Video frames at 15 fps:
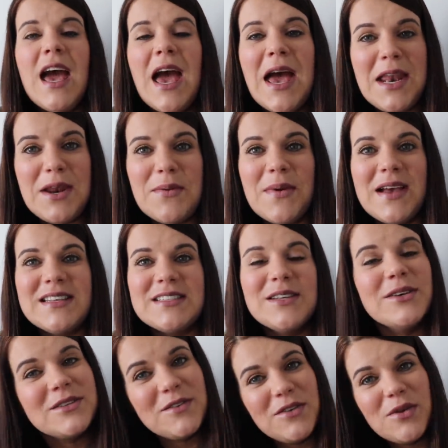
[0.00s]
anyways,
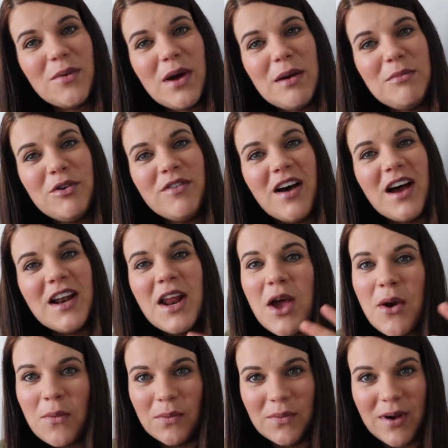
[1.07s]
those of you that want to move on,
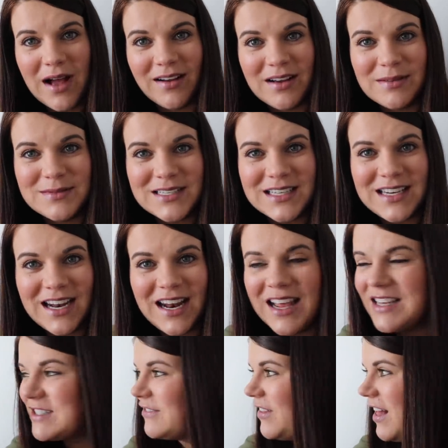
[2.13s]
welcome to
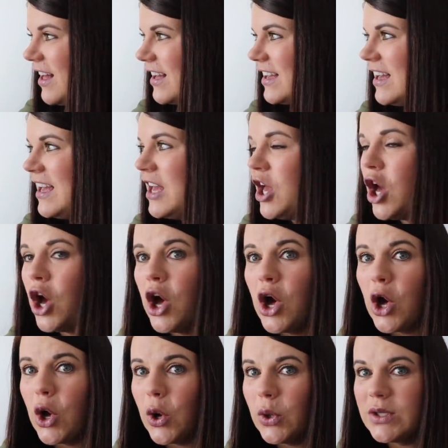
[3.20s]
today's vlog.
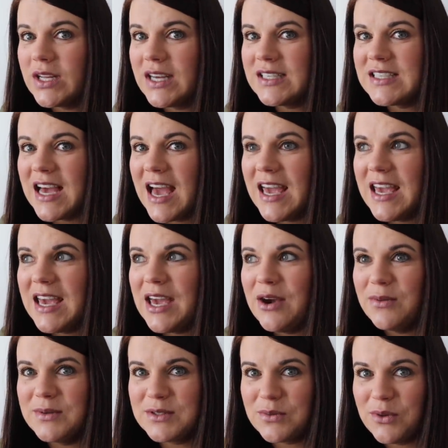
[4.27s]
Hold on tight.
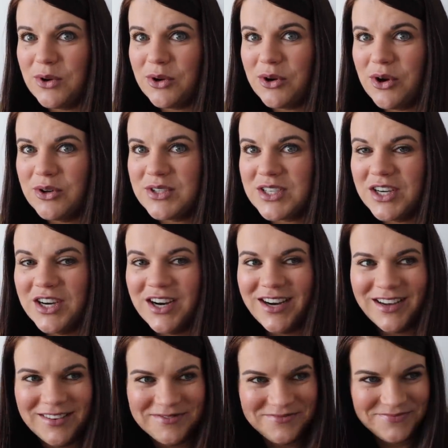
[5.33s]
It was a roller coaster.
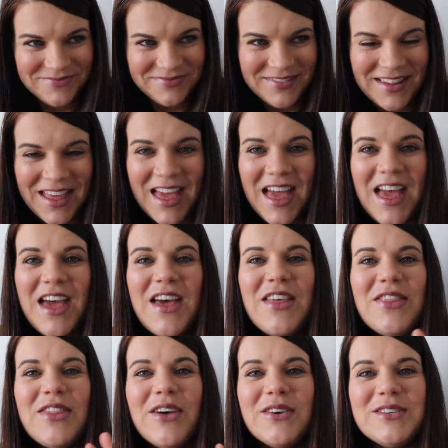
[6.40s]

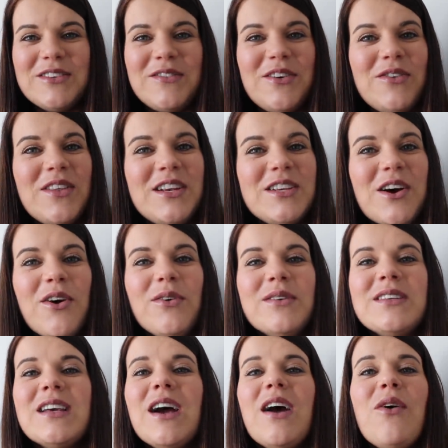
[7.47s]
Those of you that
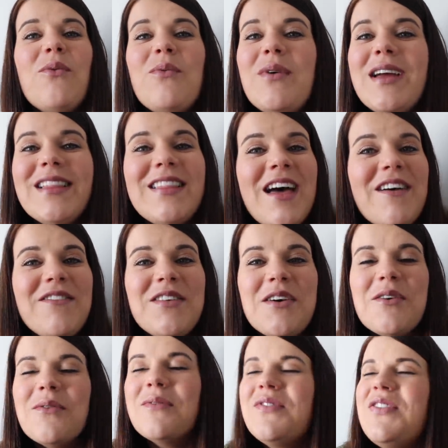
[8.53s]
don't, we love
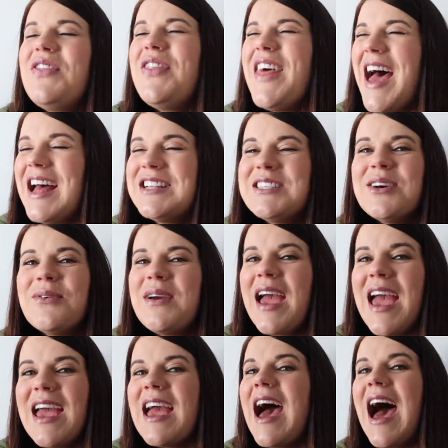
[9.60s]
you. That's
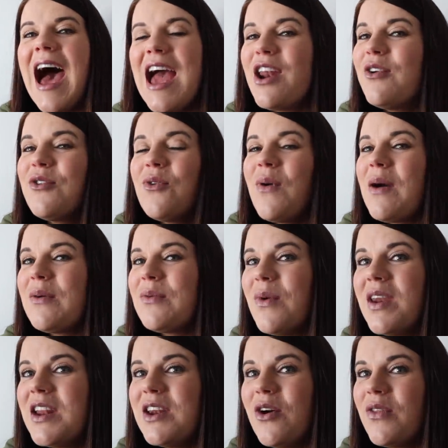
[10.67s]
okay. I don't know why
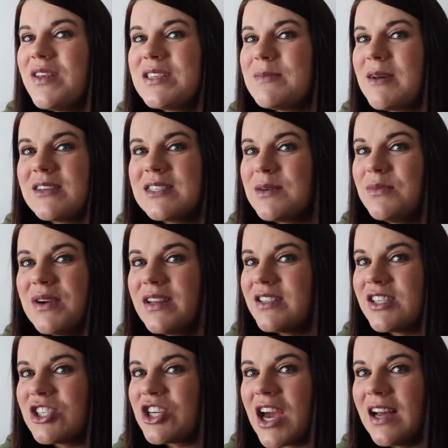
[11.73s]
want to know this about someone
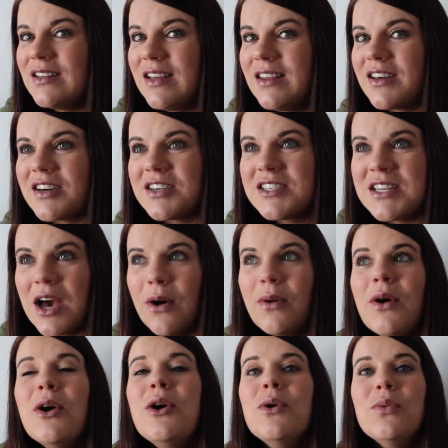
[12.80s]
else's child either.
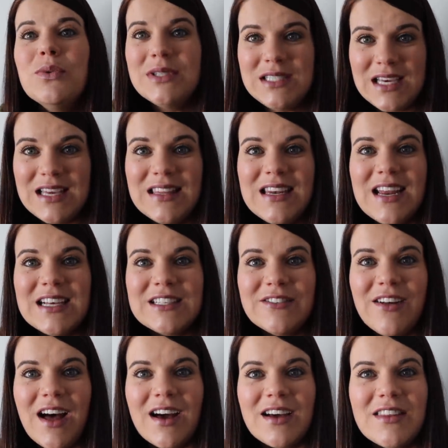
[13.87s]
So we'll see you in the next
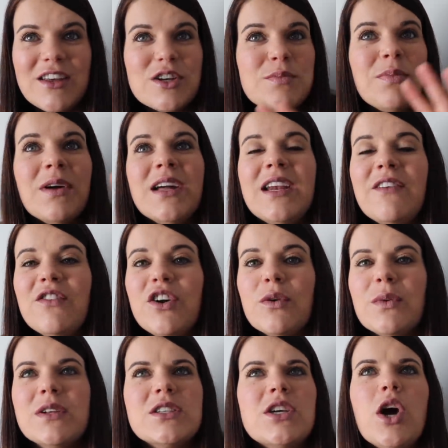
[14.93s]
vlog. There's plenty of
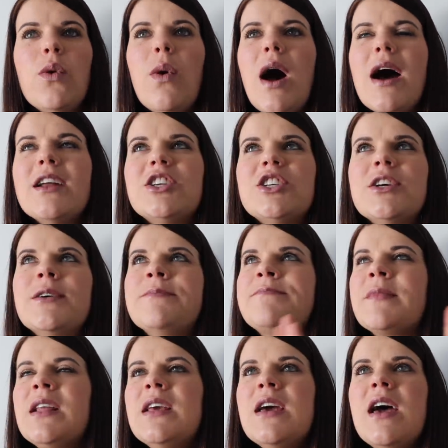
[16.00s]
good ones. Go watch,
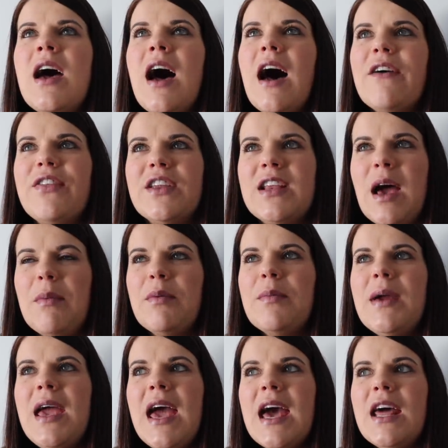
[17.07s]
off the top
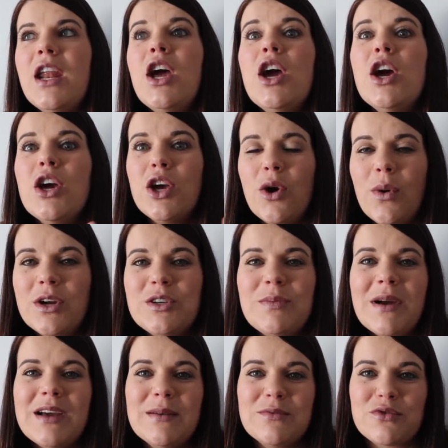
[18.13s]
of my head, go
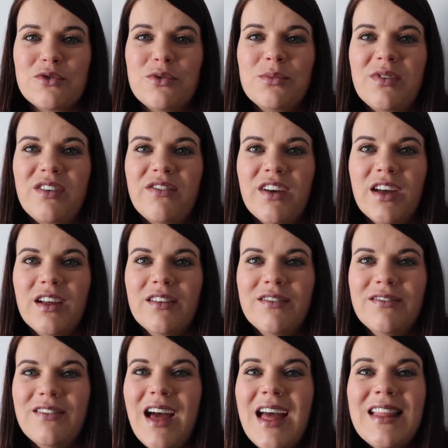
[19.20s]
watch Beckham's Room Reveal.
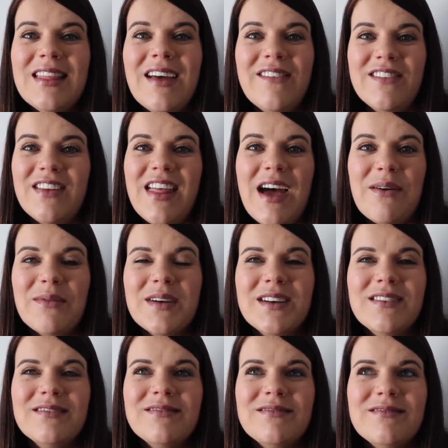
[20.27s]
I loved that
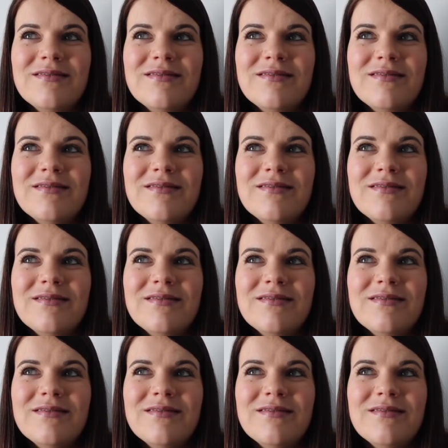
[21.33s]
one.